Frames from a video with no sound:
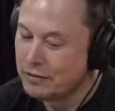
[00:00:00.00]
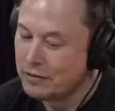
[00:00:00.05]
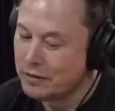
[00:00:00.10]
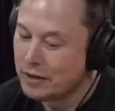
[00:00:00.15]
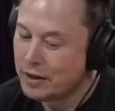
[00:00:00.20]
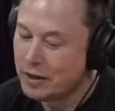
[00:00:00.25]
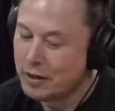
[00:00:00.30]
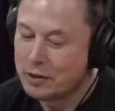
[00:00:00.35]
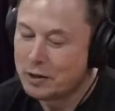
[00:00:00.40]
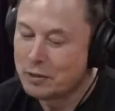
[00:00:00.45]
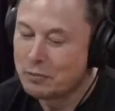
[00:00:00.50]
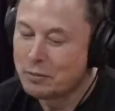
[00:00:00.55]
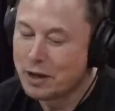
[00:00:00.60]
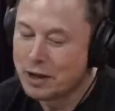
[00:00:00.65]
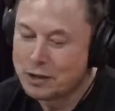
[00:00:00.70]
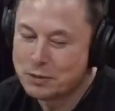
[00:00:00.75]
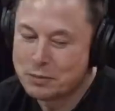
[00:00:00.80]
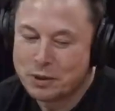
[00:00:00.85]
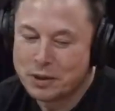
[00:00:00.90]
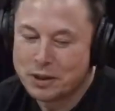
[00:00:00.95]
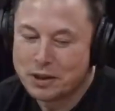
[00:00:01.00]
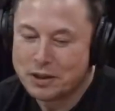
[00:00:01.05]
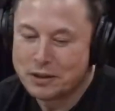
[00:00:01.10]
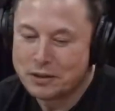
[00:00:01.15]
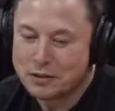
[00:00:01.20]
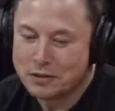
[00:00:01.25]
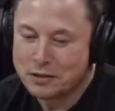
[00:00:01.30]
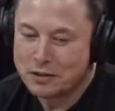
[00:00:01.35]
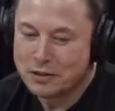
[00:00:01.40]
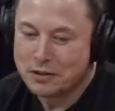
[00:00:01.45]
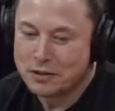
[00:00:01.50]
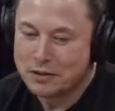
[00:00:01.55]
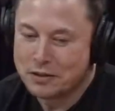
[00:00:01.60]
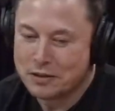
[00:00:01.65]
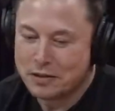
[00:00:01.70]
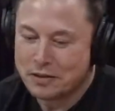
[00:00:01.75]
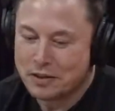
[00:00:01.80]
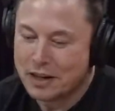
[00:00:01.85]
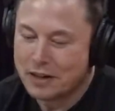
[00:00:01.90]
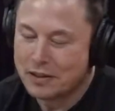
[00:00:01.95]
I mean, the possibilities are
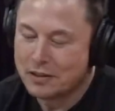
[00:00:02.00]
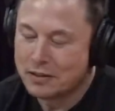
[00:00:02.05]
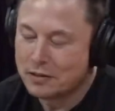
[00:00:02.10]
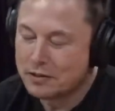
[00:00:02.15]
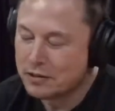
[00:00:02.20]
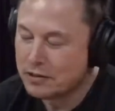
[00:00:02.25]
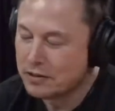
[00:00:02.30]
endless.